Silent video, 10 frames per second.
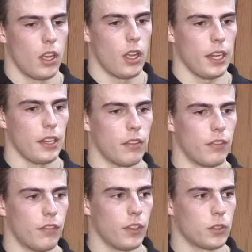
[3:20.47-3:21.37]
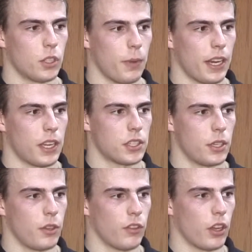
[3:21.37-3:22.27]
I didn't feel too bad,
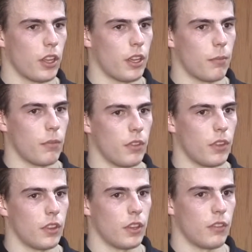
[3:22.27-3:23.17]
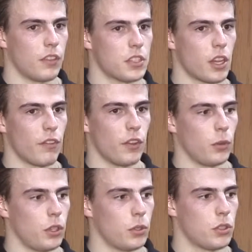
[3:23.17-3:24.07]
actually. We've got the physio Phil
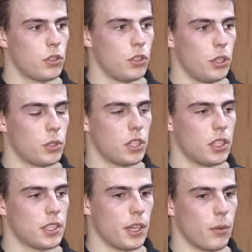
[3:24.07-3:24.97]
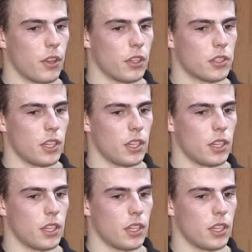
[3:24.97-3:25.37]
Newton is here with us,